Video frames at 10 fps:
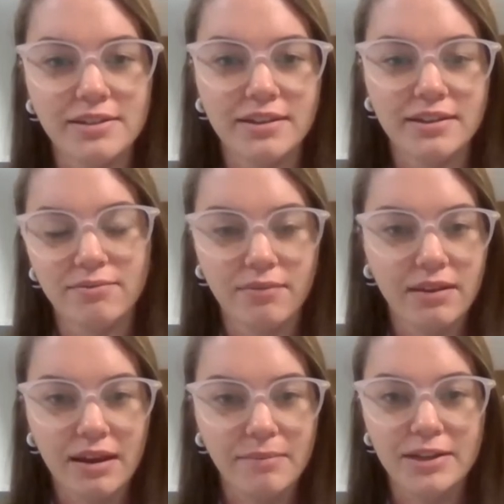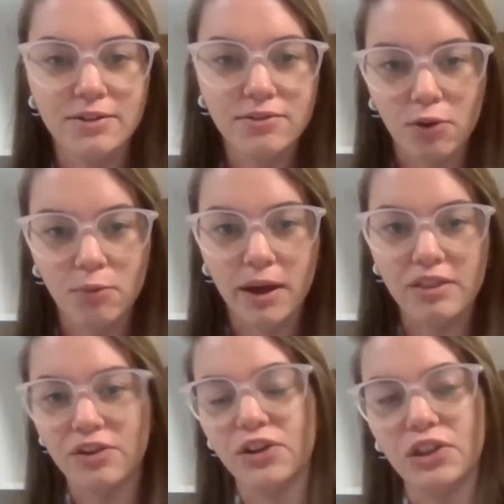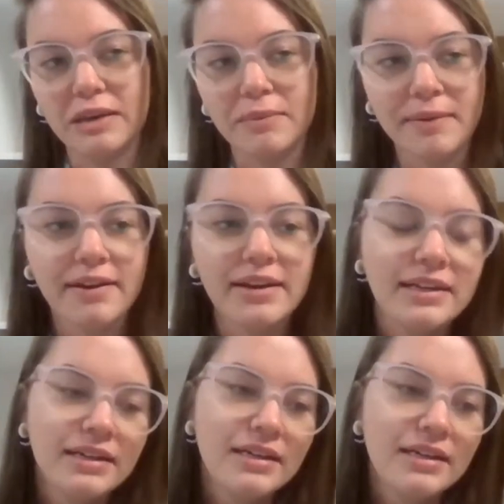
don't bother or think about it.